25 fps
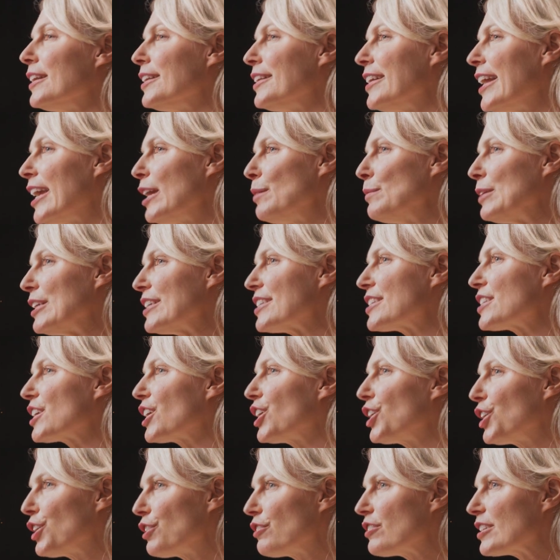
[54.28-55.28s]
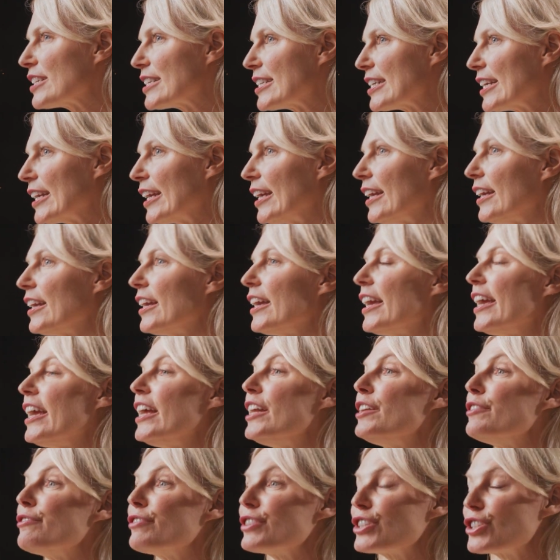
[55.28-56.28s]
namely security,
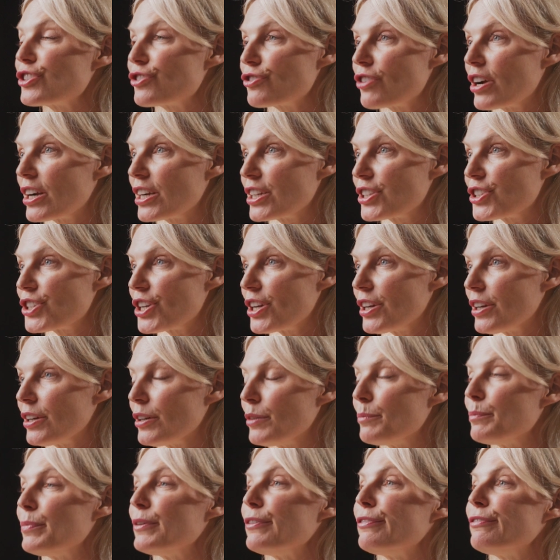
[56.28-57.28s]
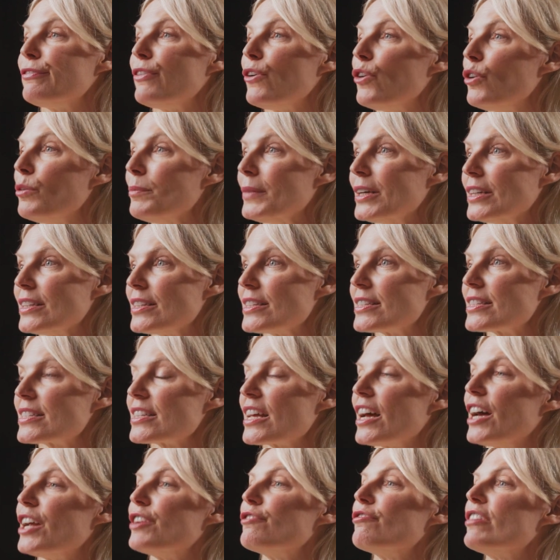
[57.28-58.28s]
infrastructure,
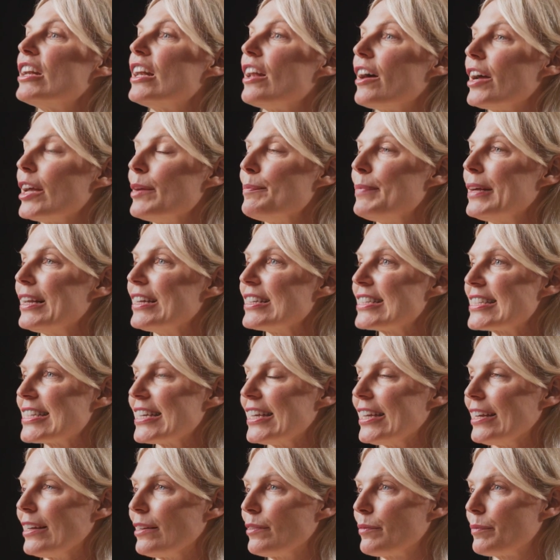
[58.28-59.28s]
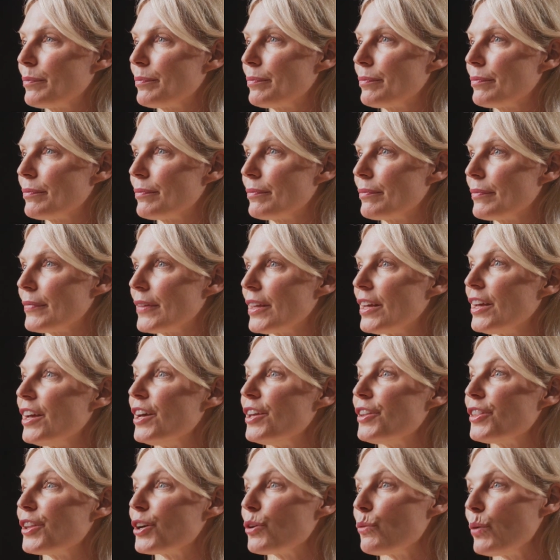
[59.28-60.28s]
performance and reliability.
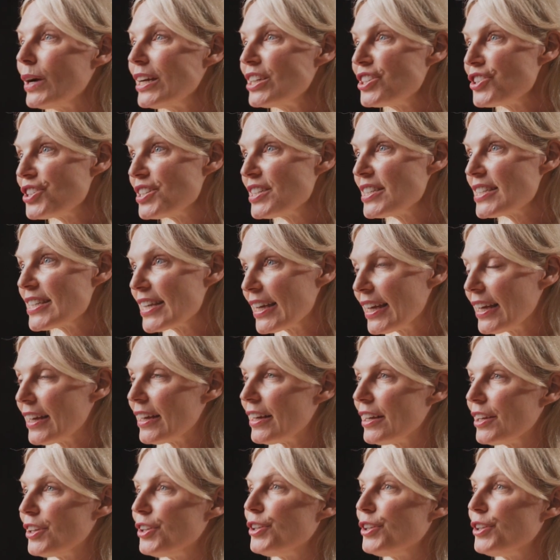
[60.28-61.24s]
The questions here